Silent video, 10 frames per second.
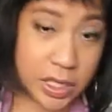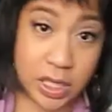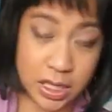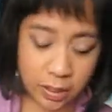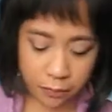so
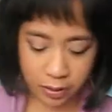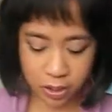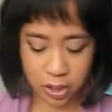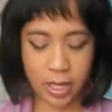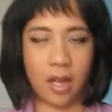that's enough for the
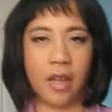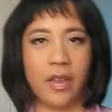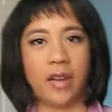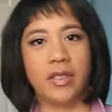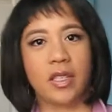Chanel, and
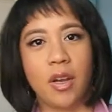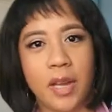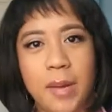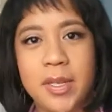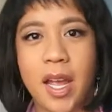then I was like,
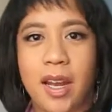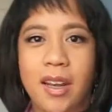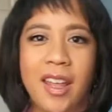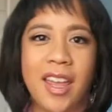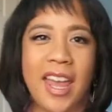okay, I'm done.